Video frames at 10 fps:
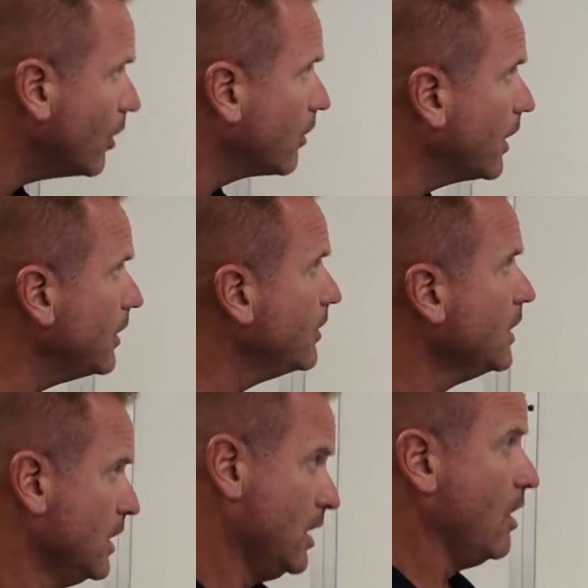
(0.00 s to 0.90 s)
all right?
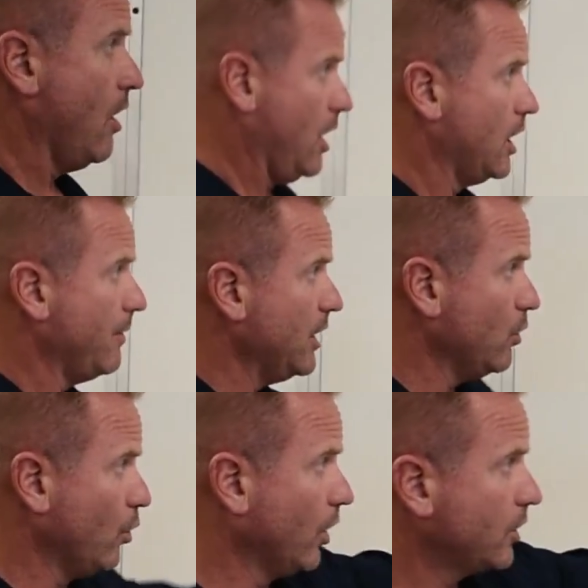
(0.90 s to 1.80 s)
It
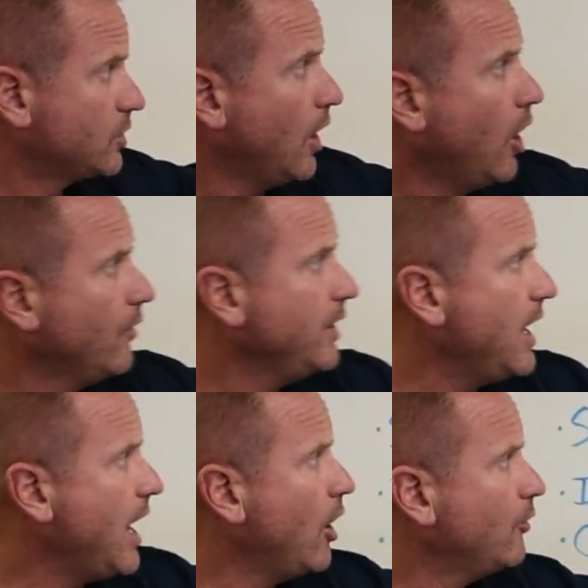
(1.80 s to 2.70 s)
works on the
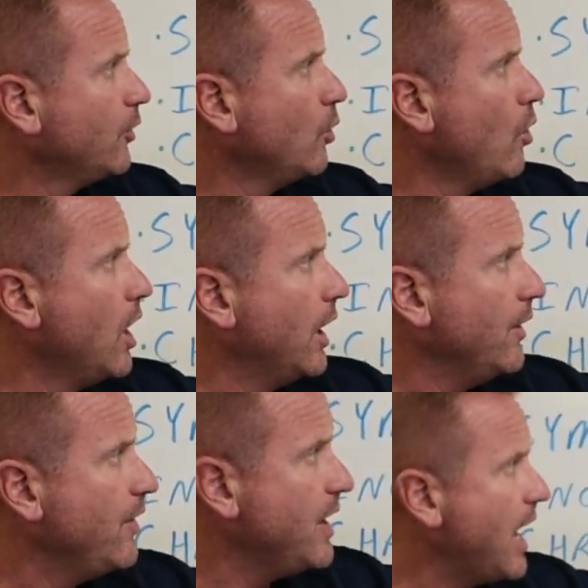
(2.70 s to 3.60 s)

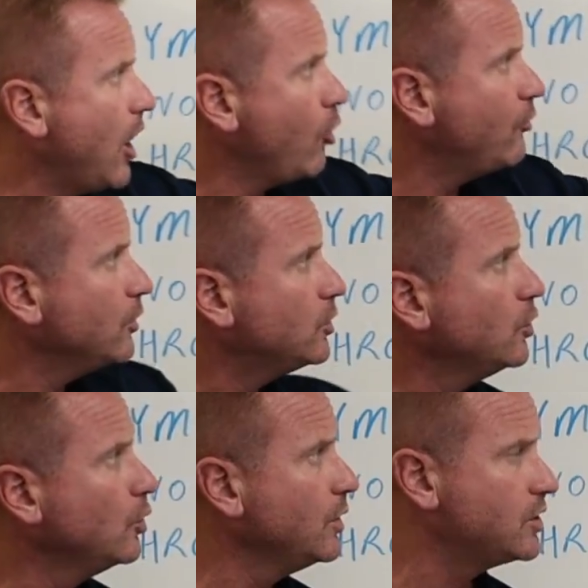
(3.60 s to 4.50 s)
alpha-1, the
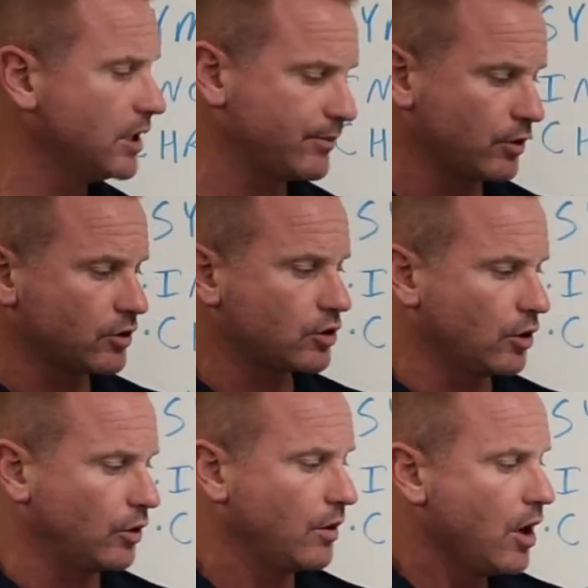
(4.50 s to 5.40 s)
alpha-2 receptors,
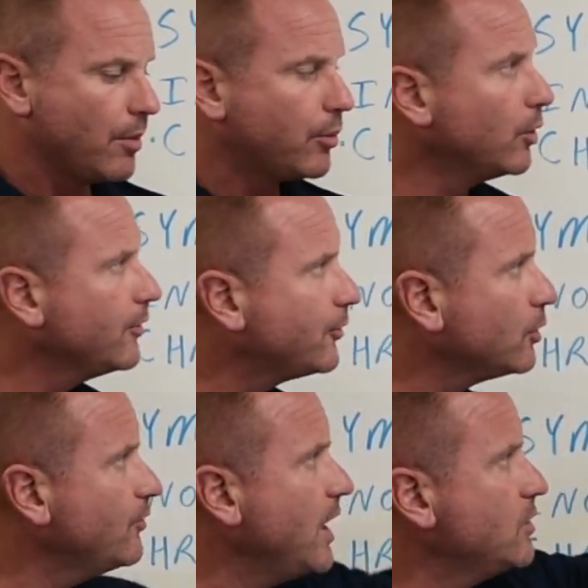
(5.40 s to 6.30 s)
so
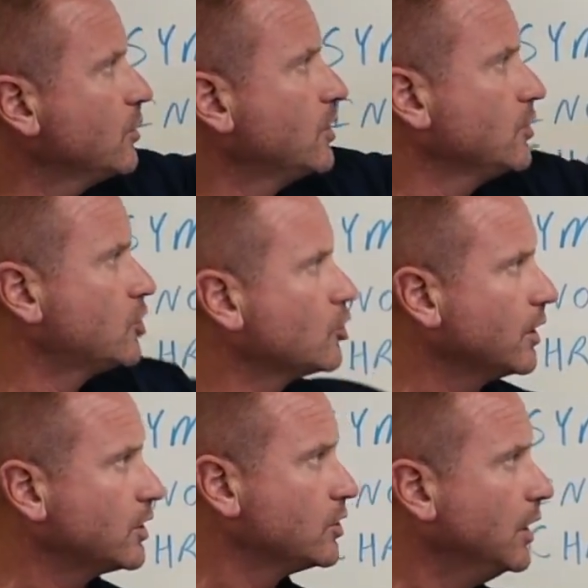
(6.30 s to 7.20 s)
peripheral
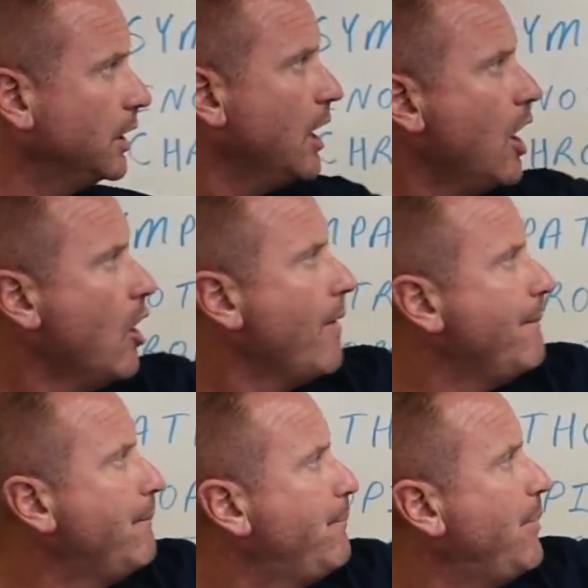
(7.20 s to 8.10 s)
vasoconstriction,
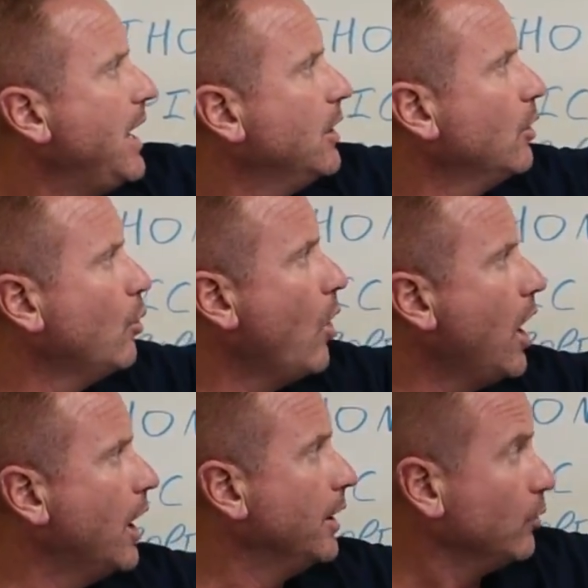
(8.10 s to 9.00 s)

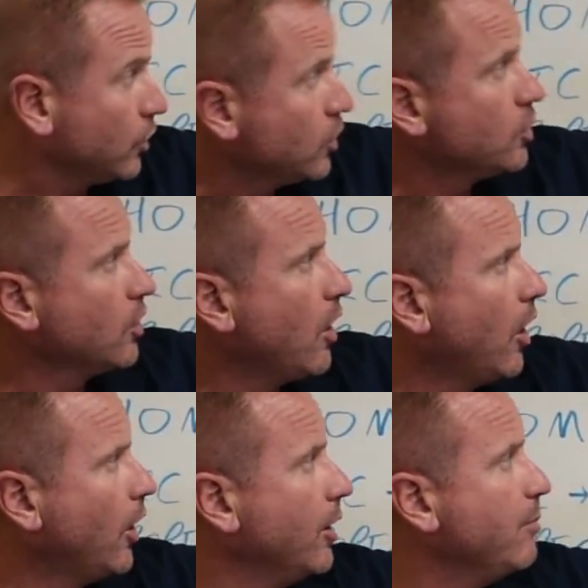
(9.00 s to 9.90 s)
beta-1, which is your
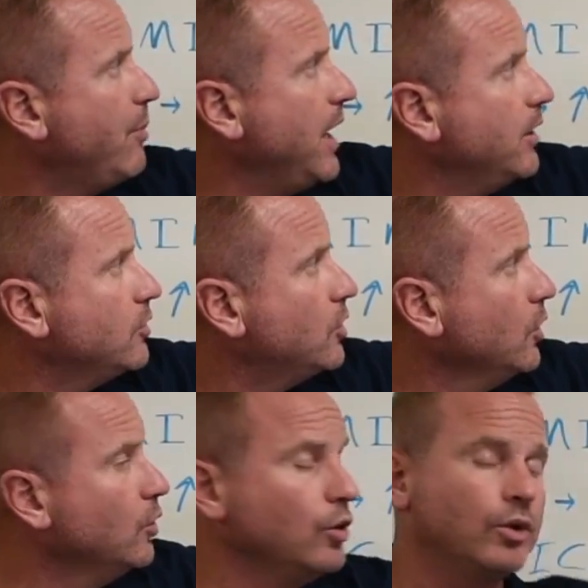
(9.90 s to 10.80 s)
heart,
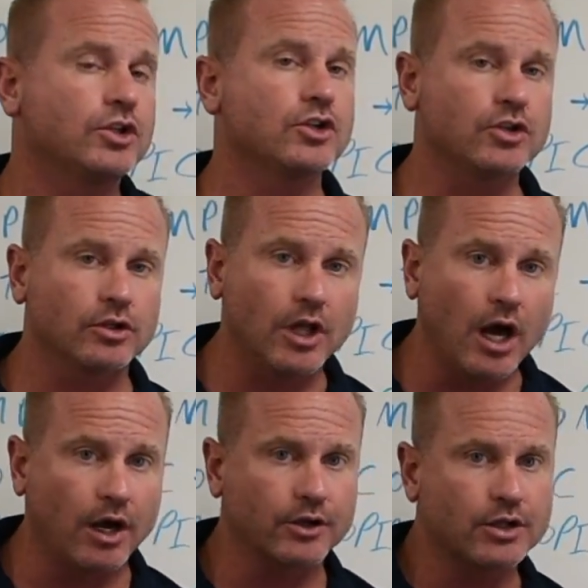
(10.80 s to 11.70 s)
beta-2, which is your
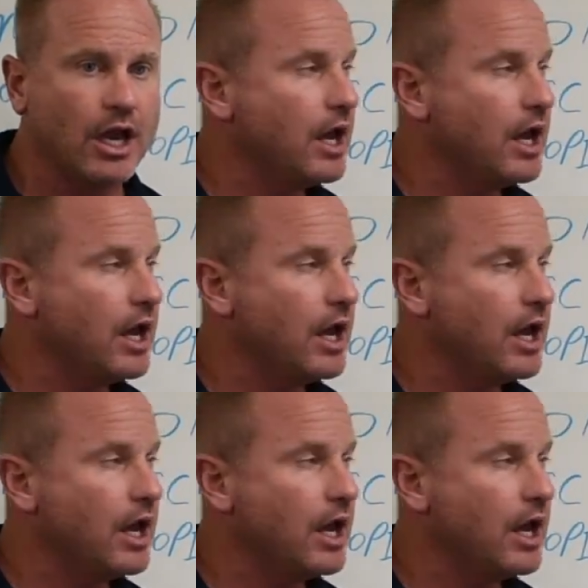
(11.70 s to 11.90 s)
lungs.